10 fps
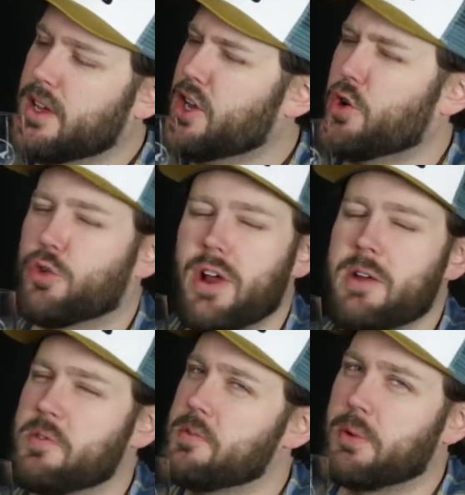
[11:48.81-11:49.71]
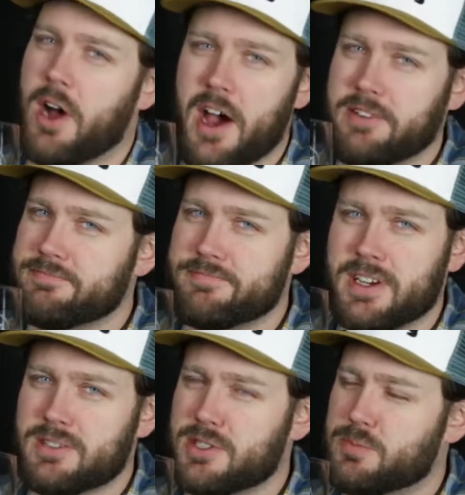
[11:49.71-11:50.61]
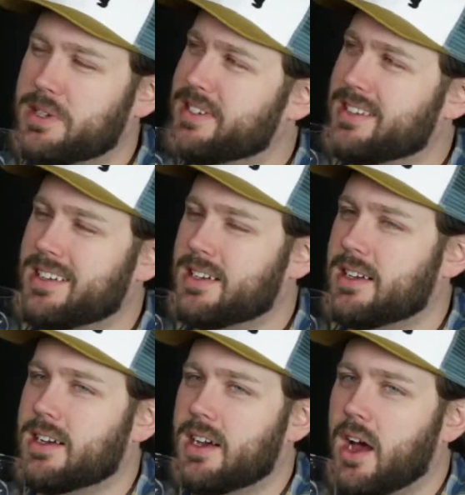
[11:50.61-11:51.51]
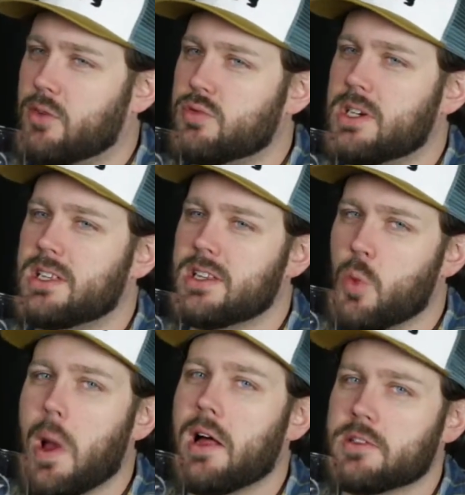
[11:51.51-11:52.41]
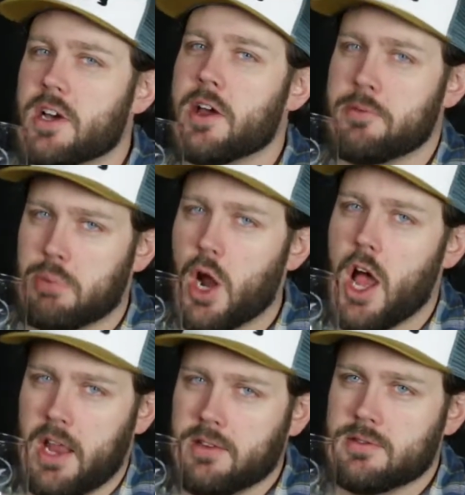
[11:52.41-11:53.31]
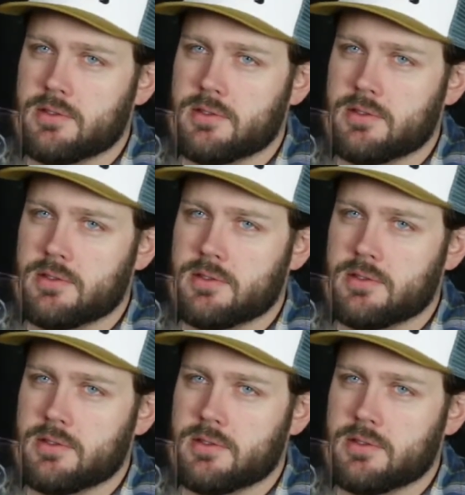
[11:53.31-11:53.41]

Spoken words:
Go great with a brat. It'd just be a really well done brat.